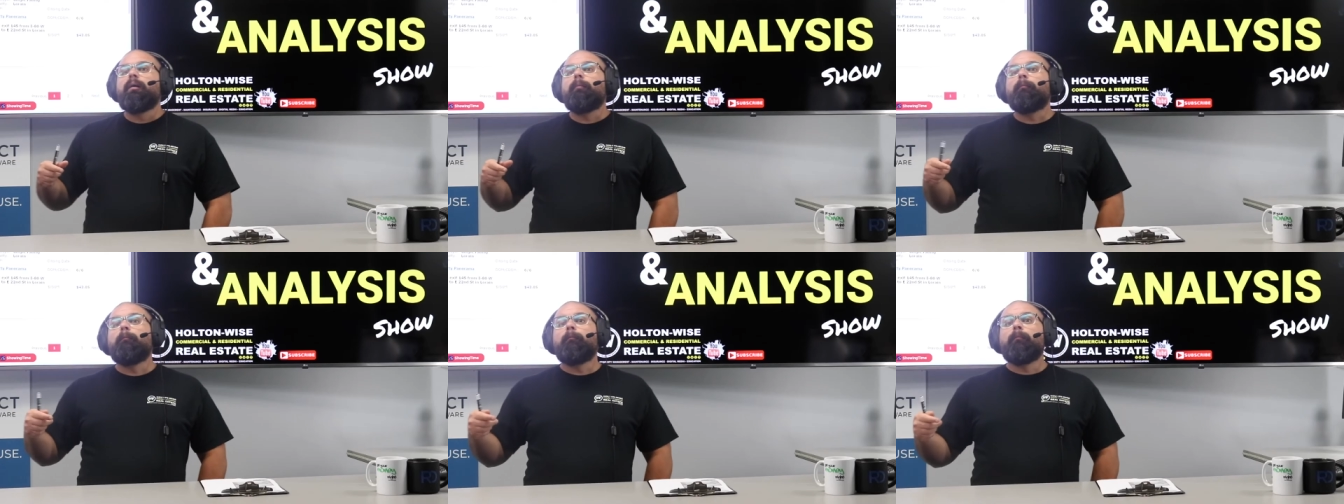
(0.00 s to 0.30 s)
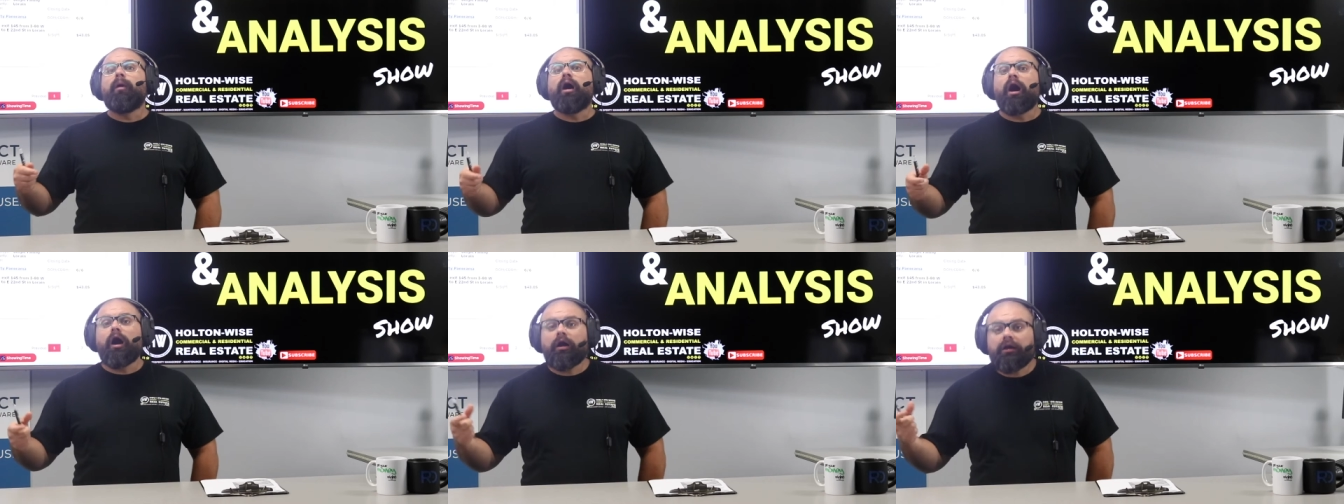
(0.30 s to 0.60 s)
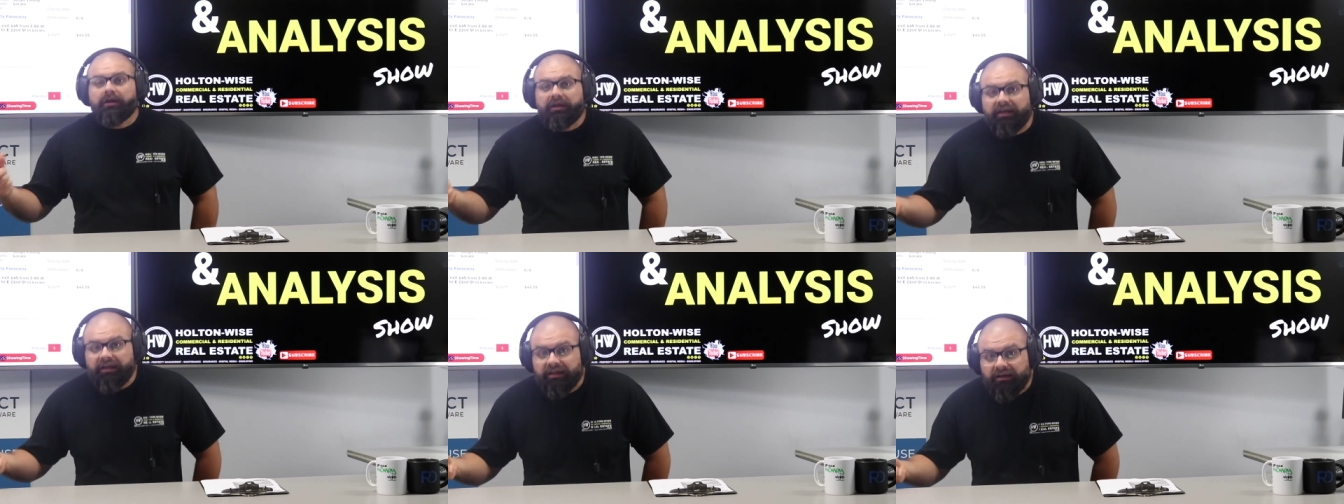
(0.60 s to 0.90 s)

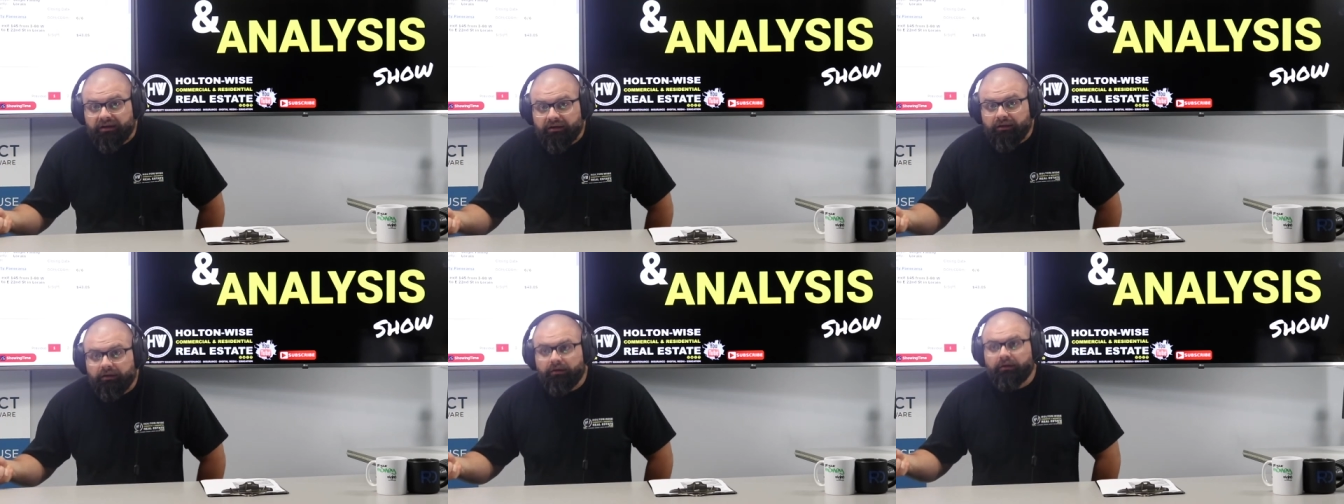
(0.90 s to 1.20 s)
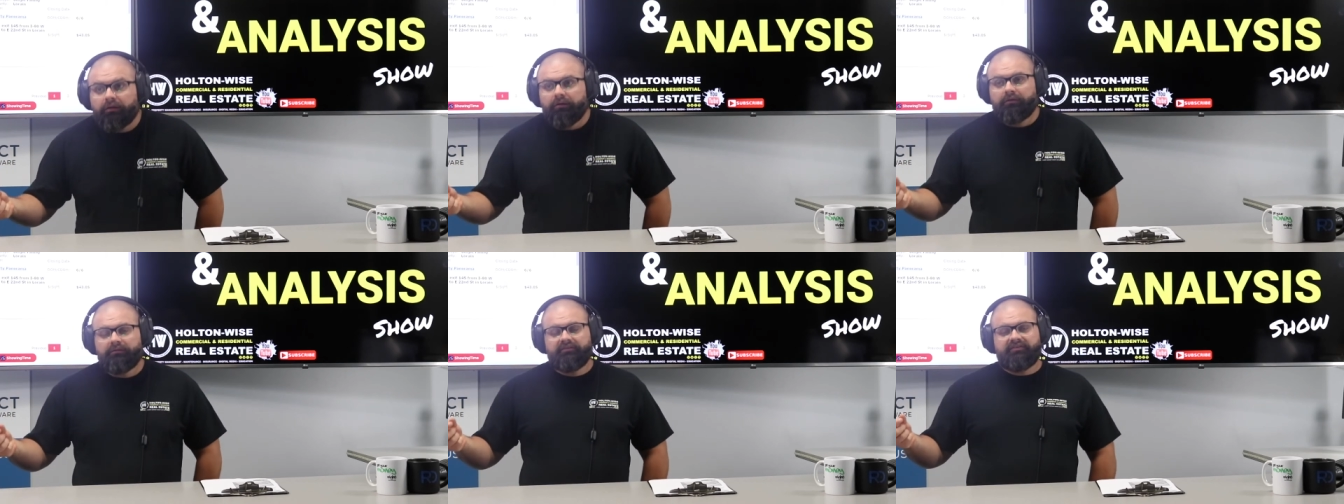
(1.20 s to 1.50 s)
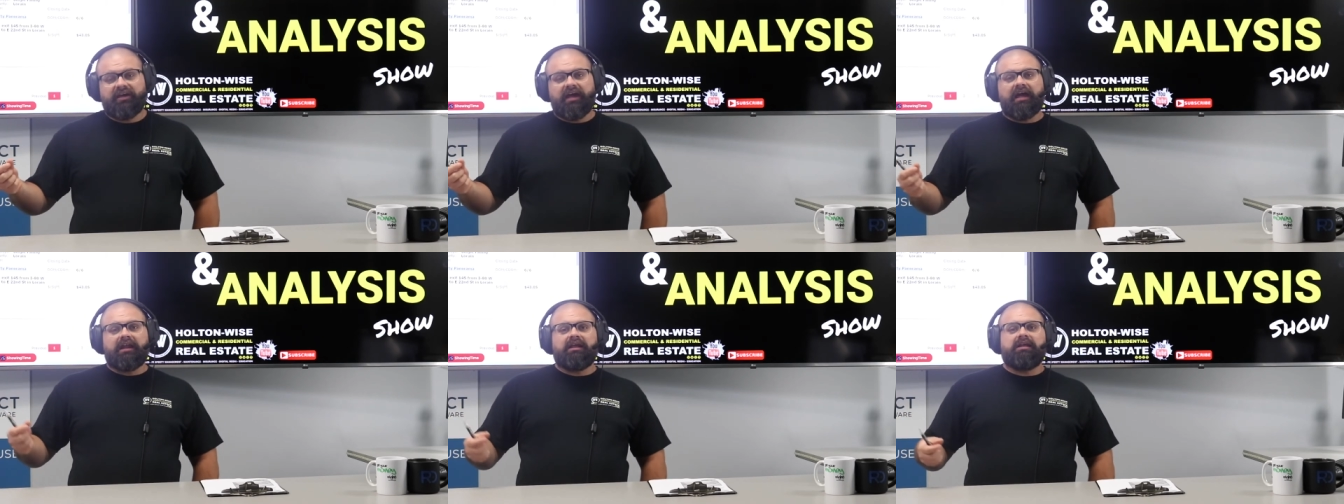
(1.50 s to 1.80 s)
market
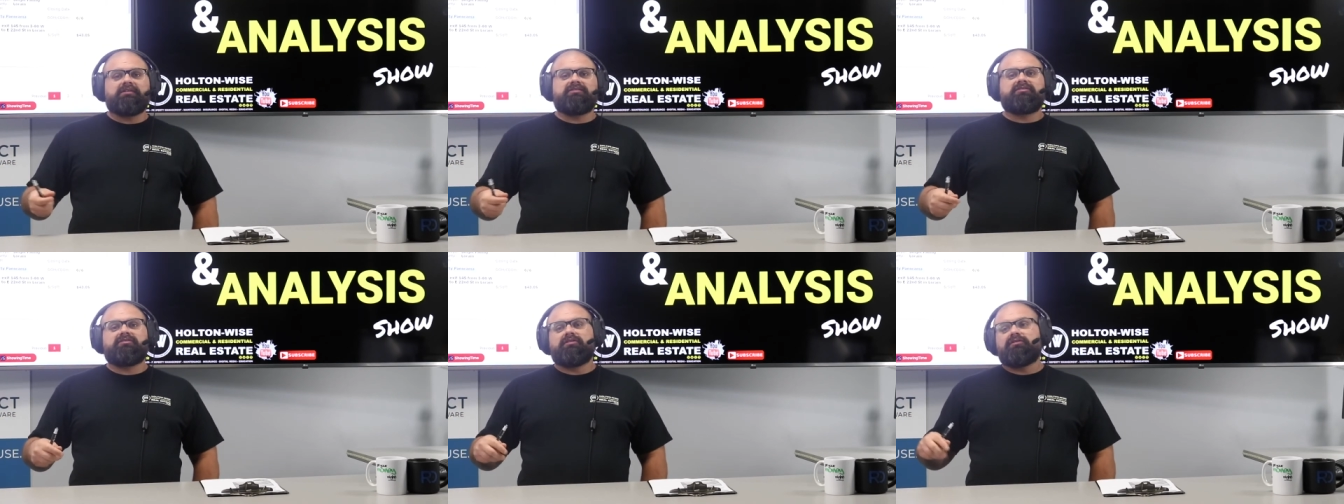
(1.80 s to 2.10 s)
tenants,